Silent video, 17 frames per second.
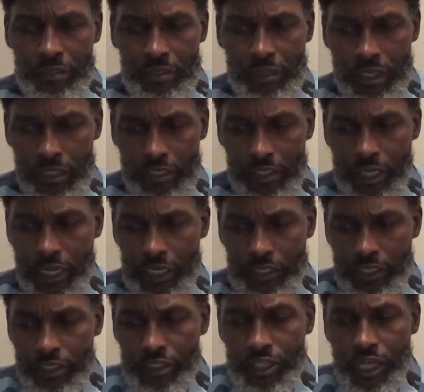Now in
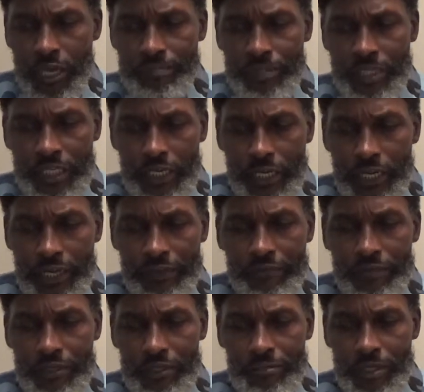Daniel chapter
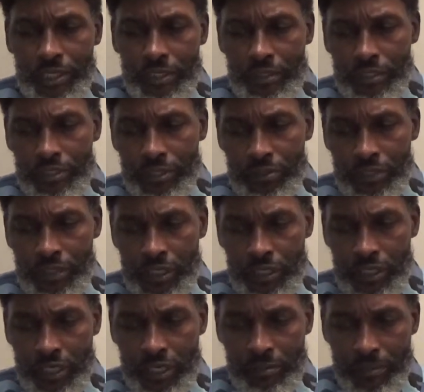11, and show you
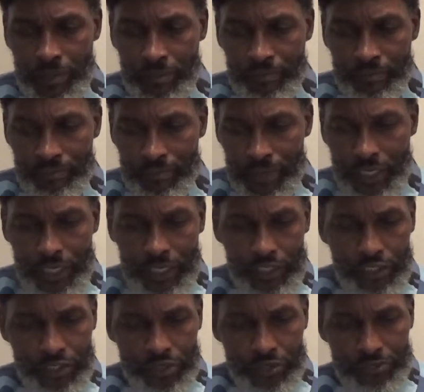that I'm going to get
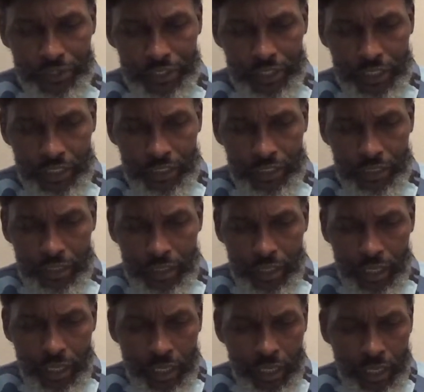through with this.
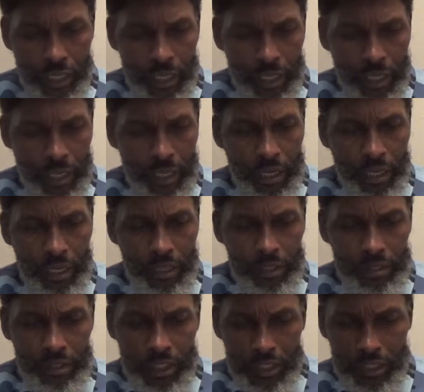
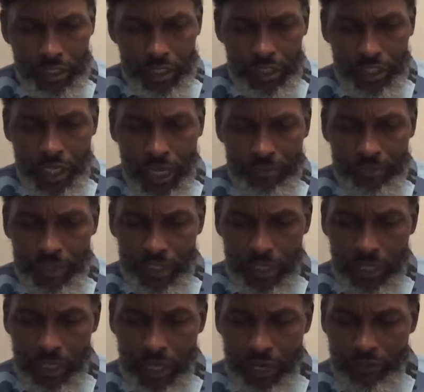Daniel chapter
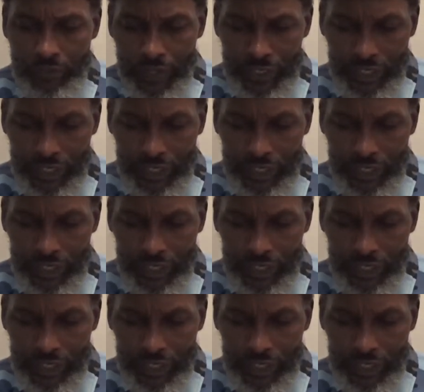11,